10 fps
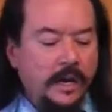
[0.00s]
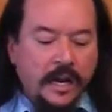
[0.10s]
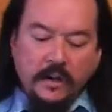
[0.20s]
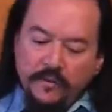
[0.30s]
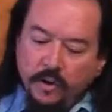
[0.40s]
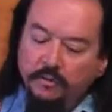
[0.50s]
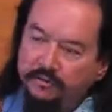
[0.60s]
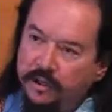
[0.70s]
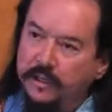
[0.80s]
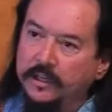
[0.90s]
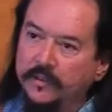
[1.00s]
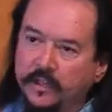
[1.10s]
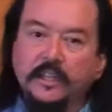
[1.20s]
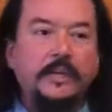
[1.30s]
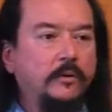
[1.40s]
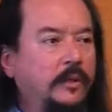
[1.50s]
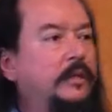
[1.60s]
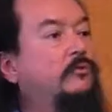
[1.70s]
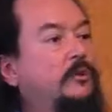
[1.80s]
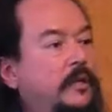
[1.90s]
And if you don't feel it, if you literally
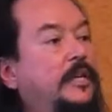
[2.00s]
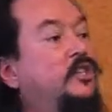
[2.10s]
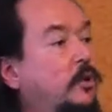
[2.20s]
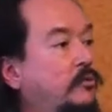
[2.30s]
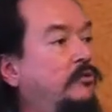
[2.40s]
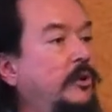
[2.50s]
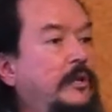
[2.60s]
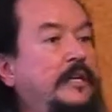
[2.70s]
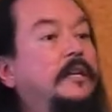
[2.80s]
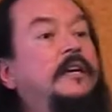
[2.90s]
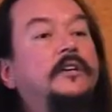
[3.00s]
really don't feel it,